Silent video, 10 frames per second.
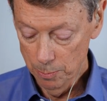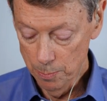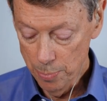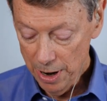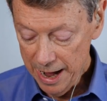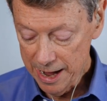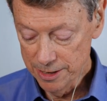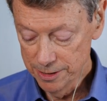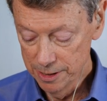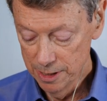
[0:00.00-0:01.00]

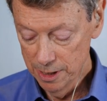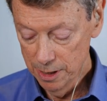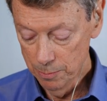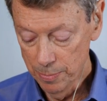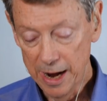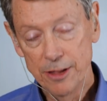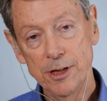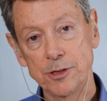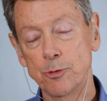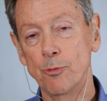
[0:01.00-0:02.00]
But by
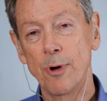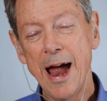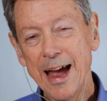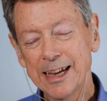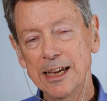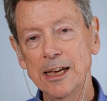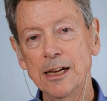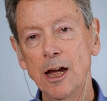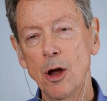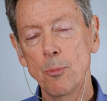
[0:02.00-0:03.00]
this
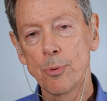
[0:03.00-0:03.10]
racking